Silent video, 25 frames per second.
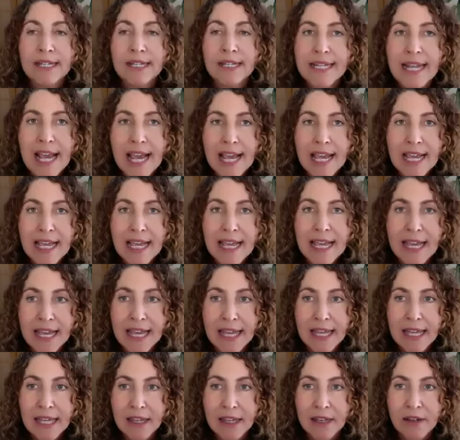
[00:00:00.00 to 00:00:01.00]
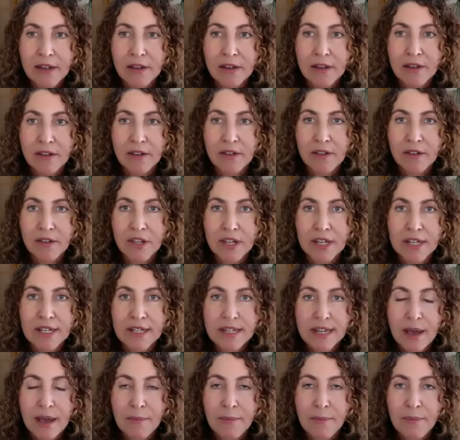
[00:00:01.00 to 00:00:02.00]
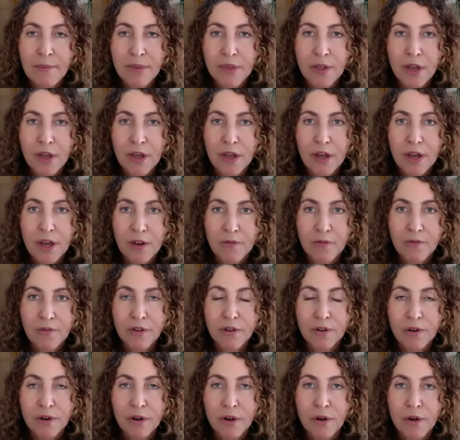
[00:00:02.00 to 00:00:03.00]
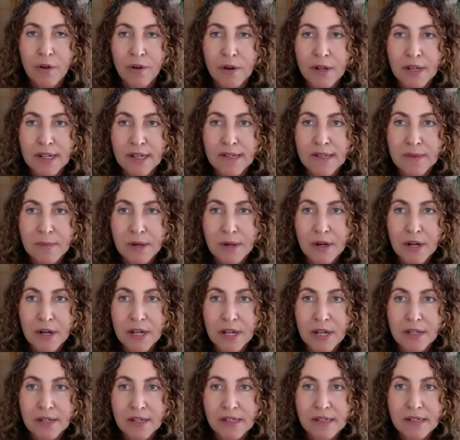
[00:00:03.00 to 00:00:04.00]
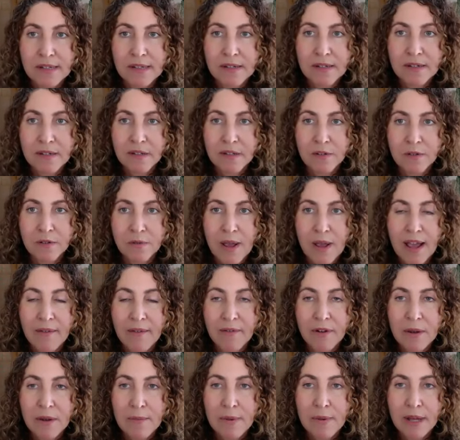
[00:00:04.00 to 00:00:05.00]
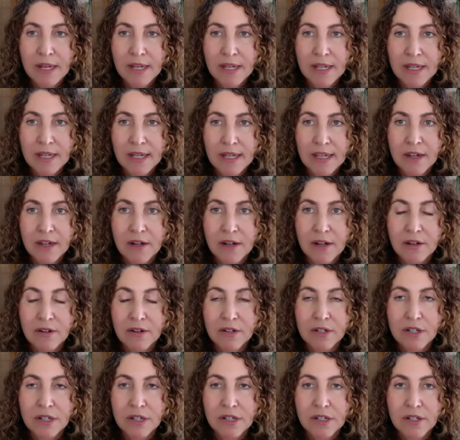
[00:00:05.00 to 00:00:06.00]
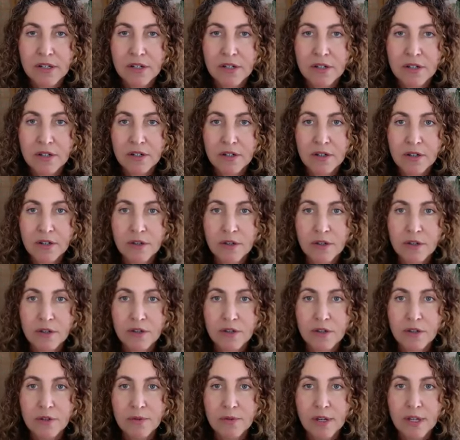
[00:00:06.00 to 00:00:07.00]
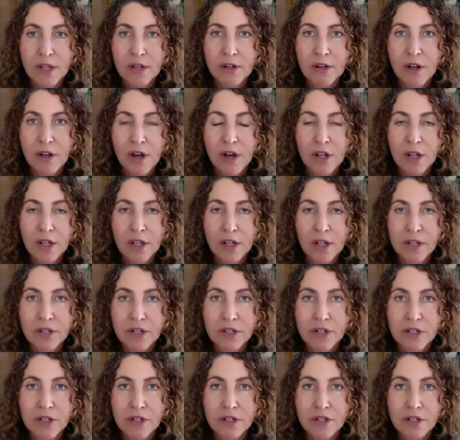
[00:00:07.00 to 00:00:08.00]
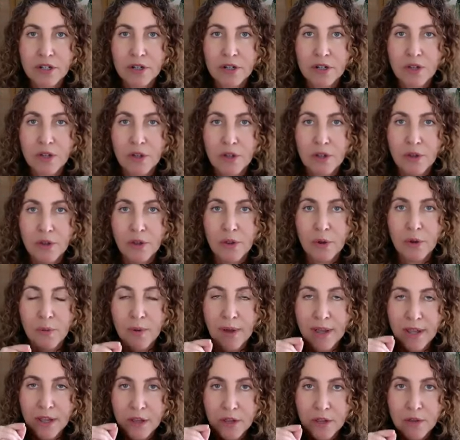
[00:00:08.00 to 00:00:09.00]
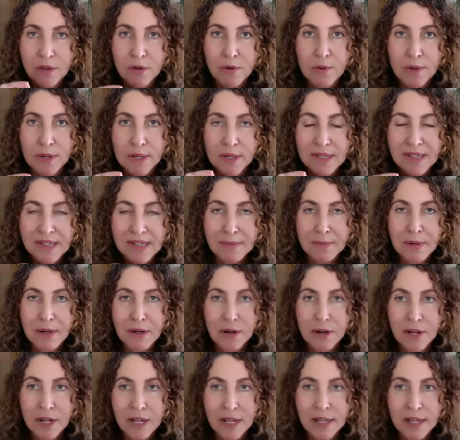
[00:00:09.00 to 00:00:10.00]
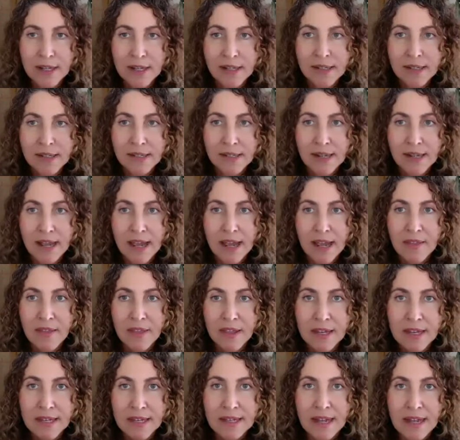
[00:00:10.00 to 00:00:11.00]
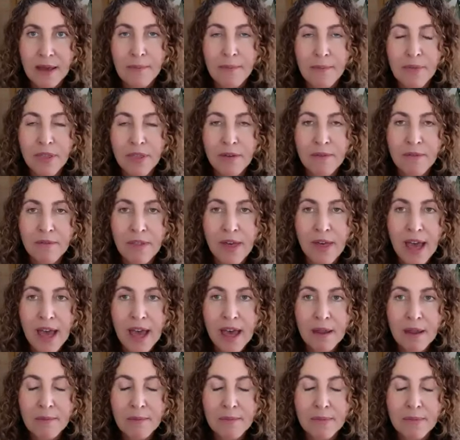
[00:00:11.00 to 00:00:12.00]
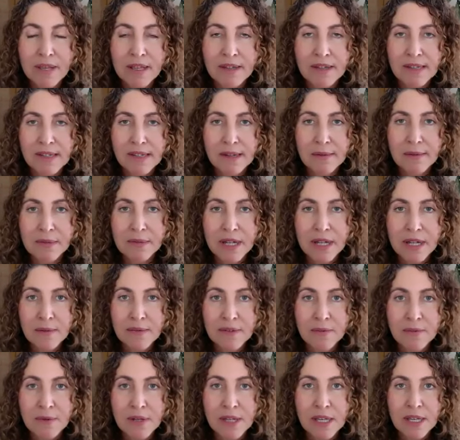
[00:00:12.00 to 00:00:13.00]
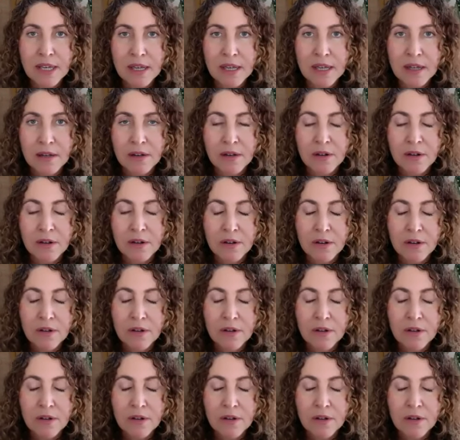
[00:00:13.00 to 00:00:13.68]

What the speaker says: take in the depth of your own experience. So everybody here, just to acknowledge the way you experience and the depth of that, because sometimes we can,